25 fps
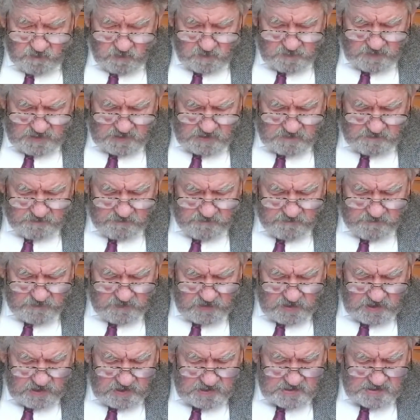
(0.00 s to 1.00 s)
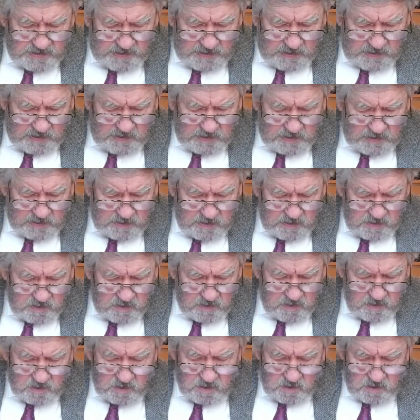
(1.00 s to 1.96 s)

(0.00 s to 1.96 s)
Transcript: from his fierce anger